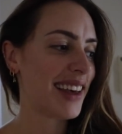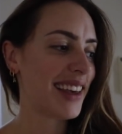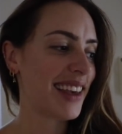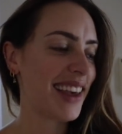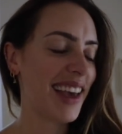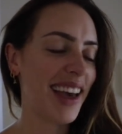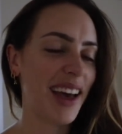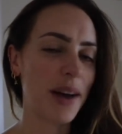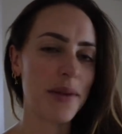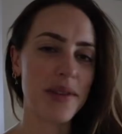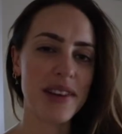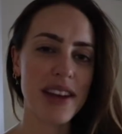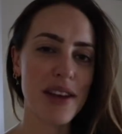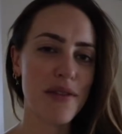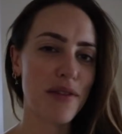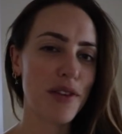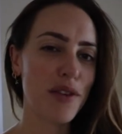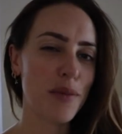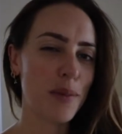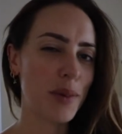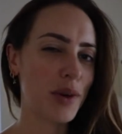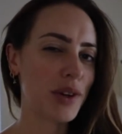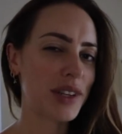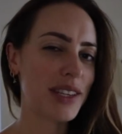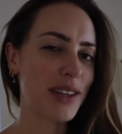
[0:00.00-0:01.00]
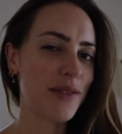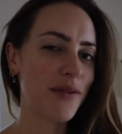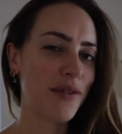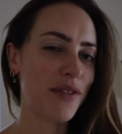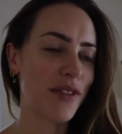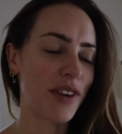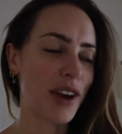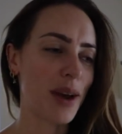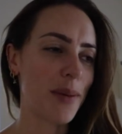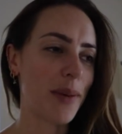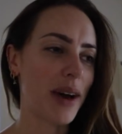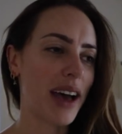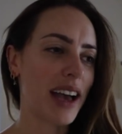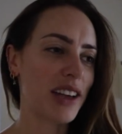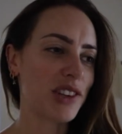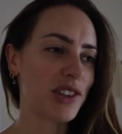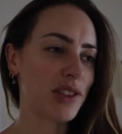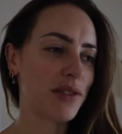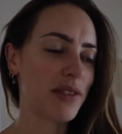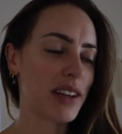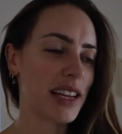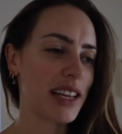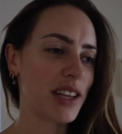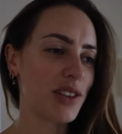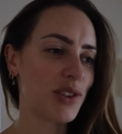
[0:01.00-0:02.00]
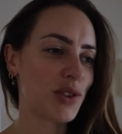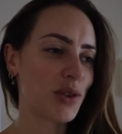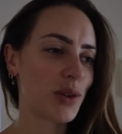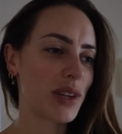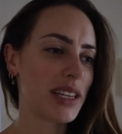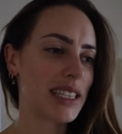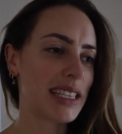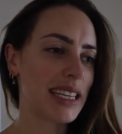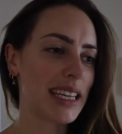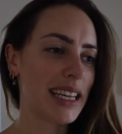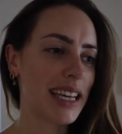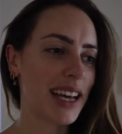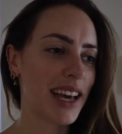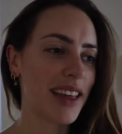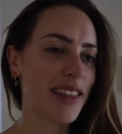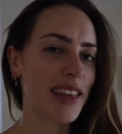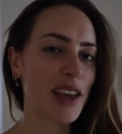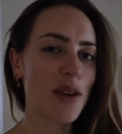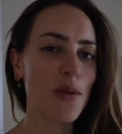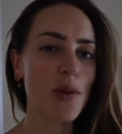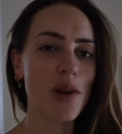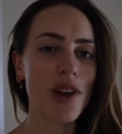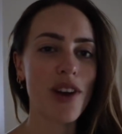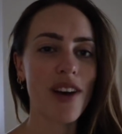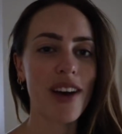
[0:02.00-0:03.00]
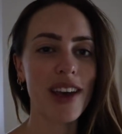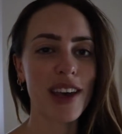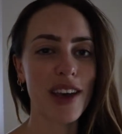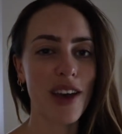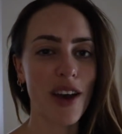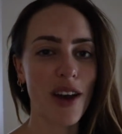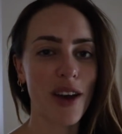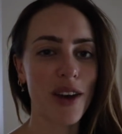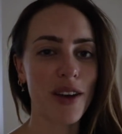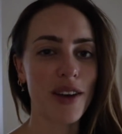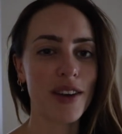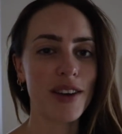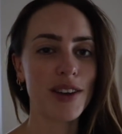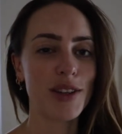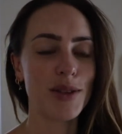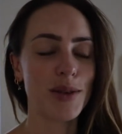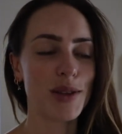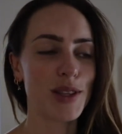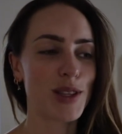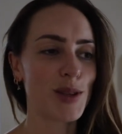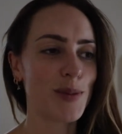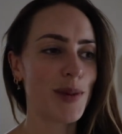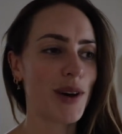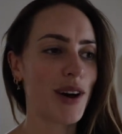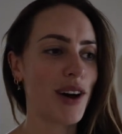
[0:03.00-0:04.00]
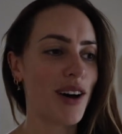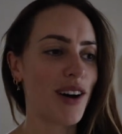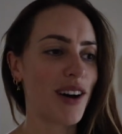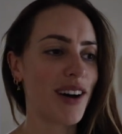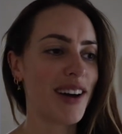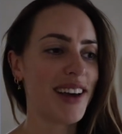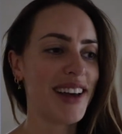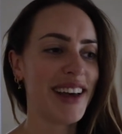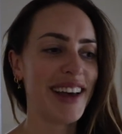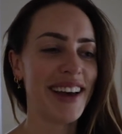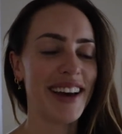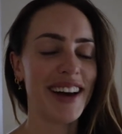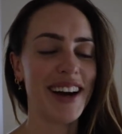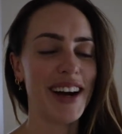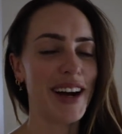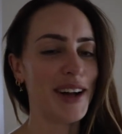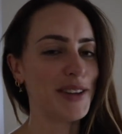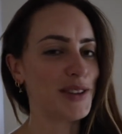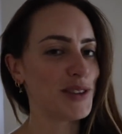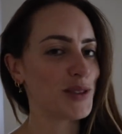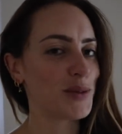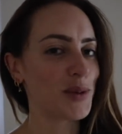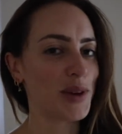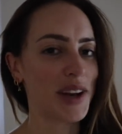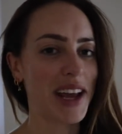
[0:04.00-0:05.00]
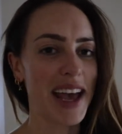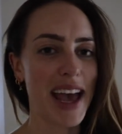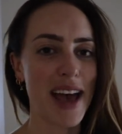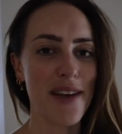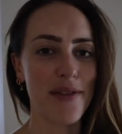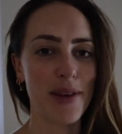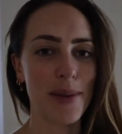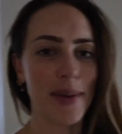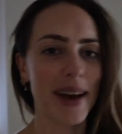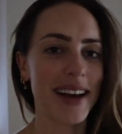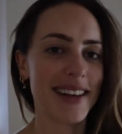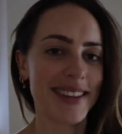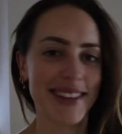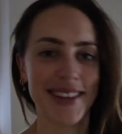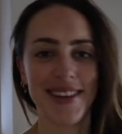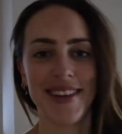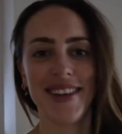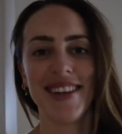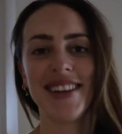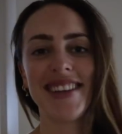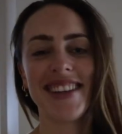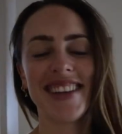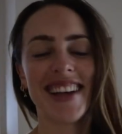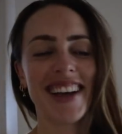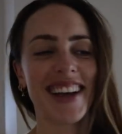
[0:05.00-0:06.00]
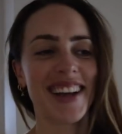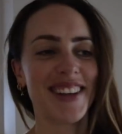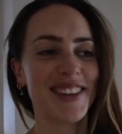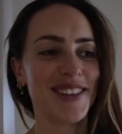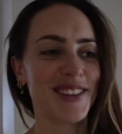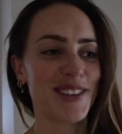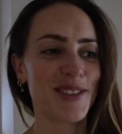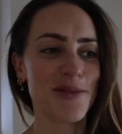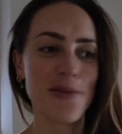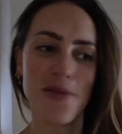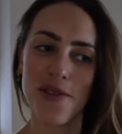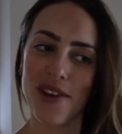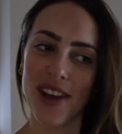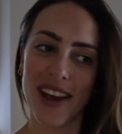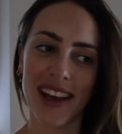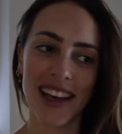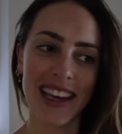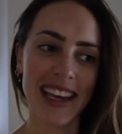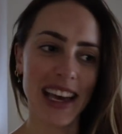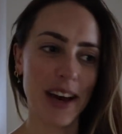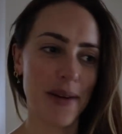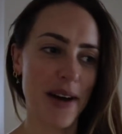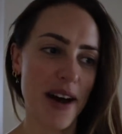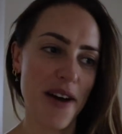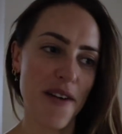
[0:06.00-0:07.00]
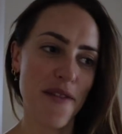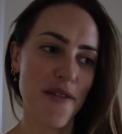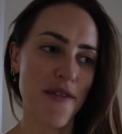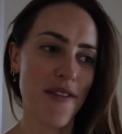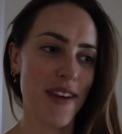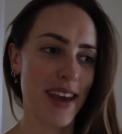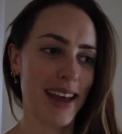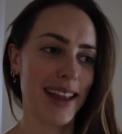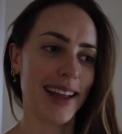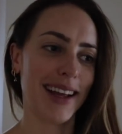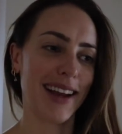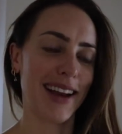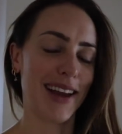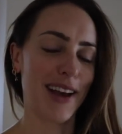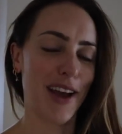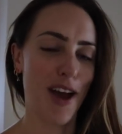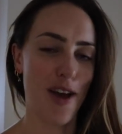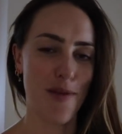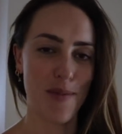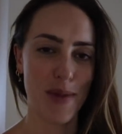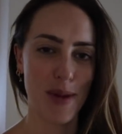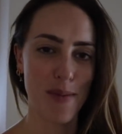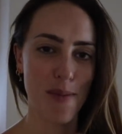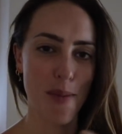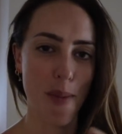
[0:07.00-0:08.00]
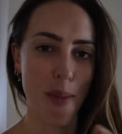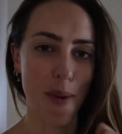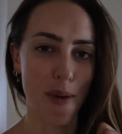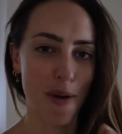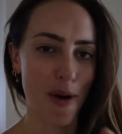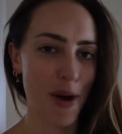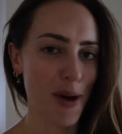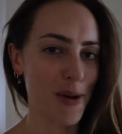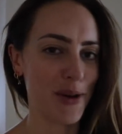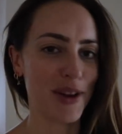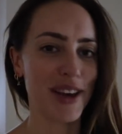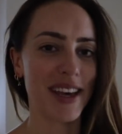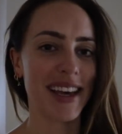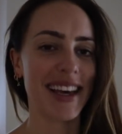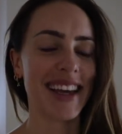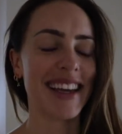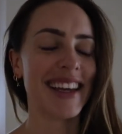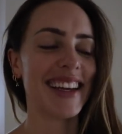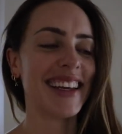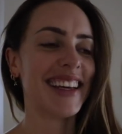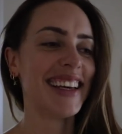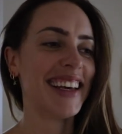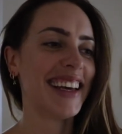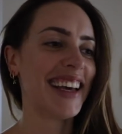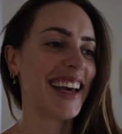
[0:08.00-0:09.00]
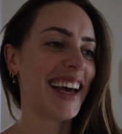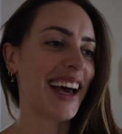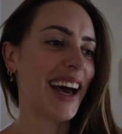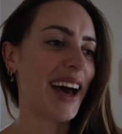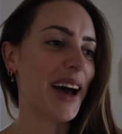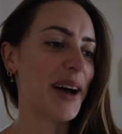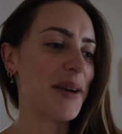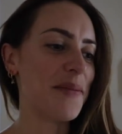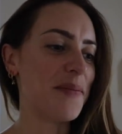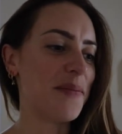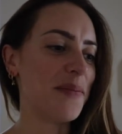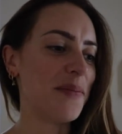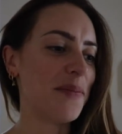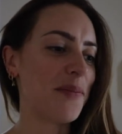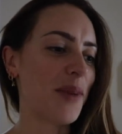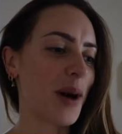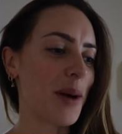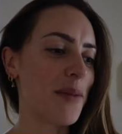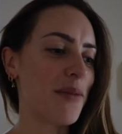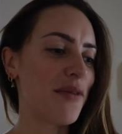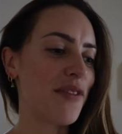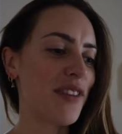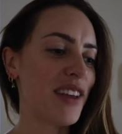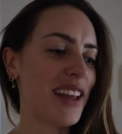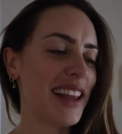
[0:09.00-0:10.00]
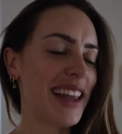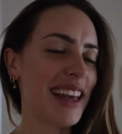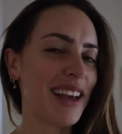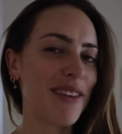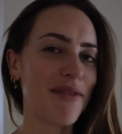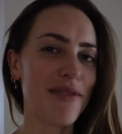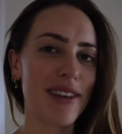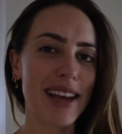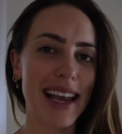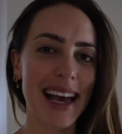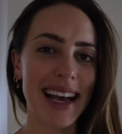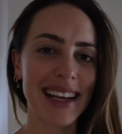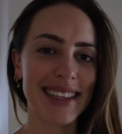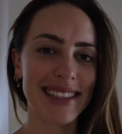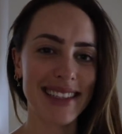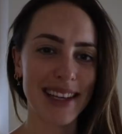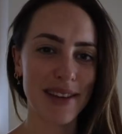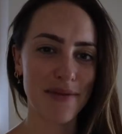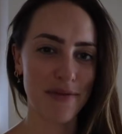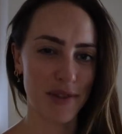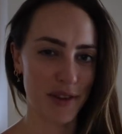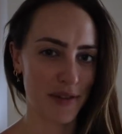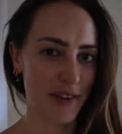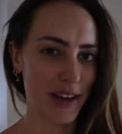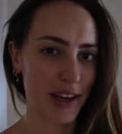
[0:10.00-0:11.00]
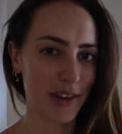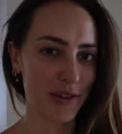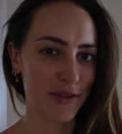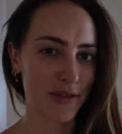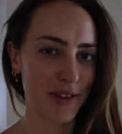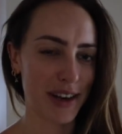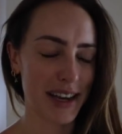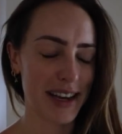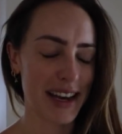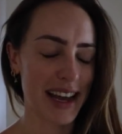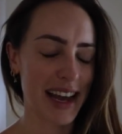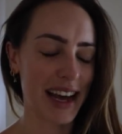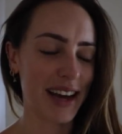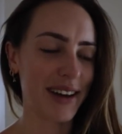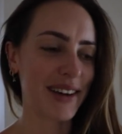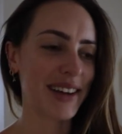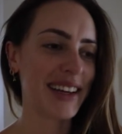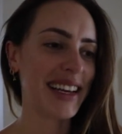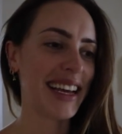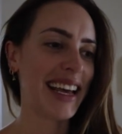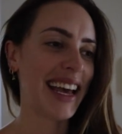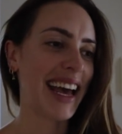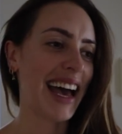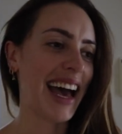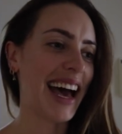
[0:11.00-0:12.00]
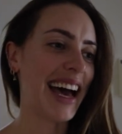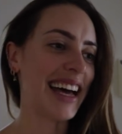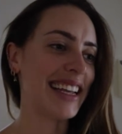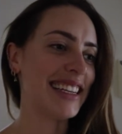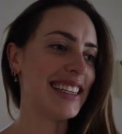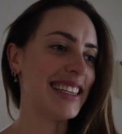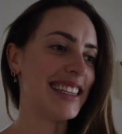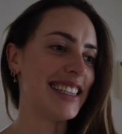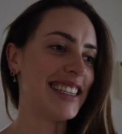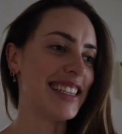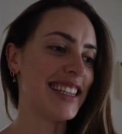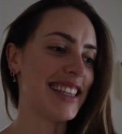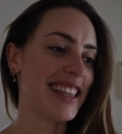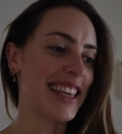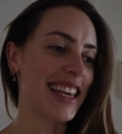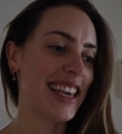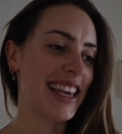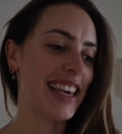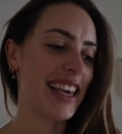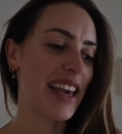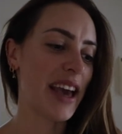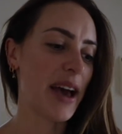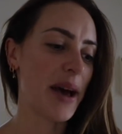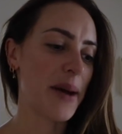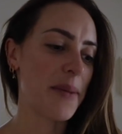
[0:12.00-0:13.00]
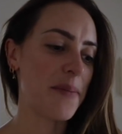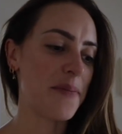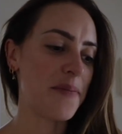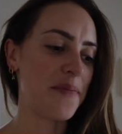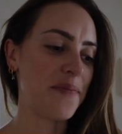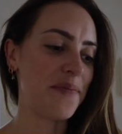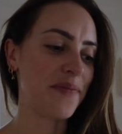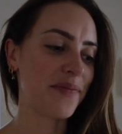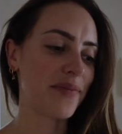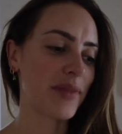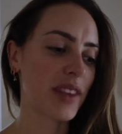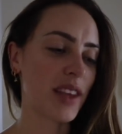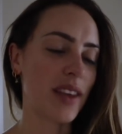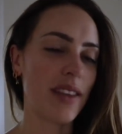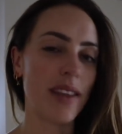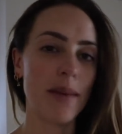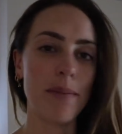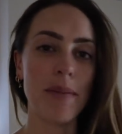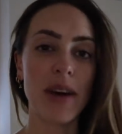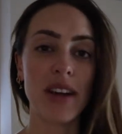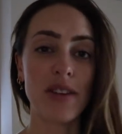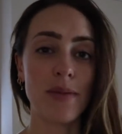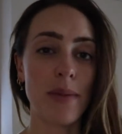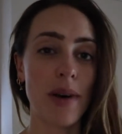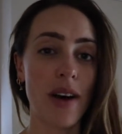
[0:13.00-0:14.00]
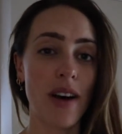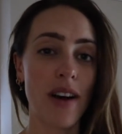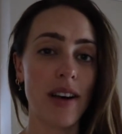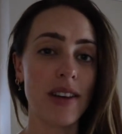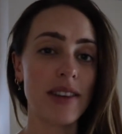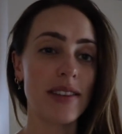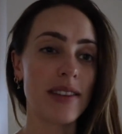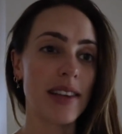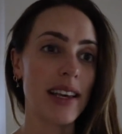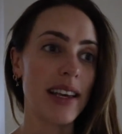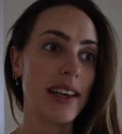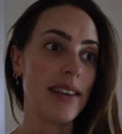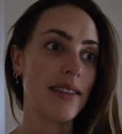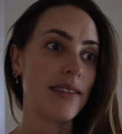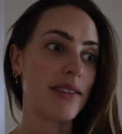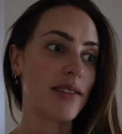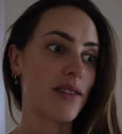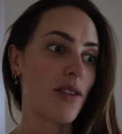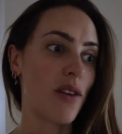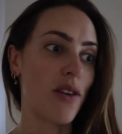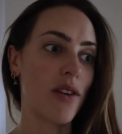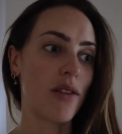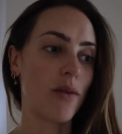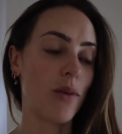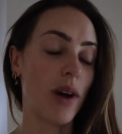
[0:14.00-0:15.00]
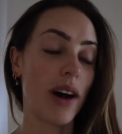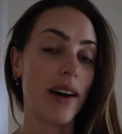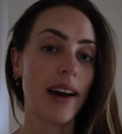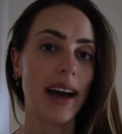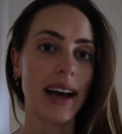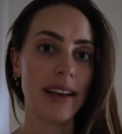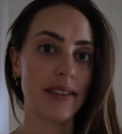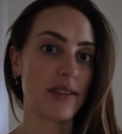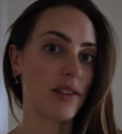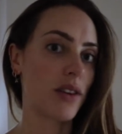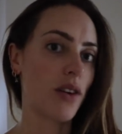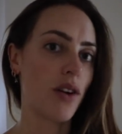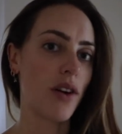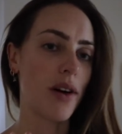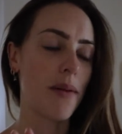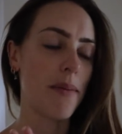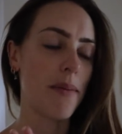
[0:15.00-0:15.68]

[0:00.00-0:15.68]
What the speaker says: yeah, I would never have booked in for it, but I actually really enjoyed it. I think when I go to a spa, I just want a heavy massage. Like, I just want to go out feeling like I've been broken. But I'm feeling relaxed and refreshed right now. And the mud mask has got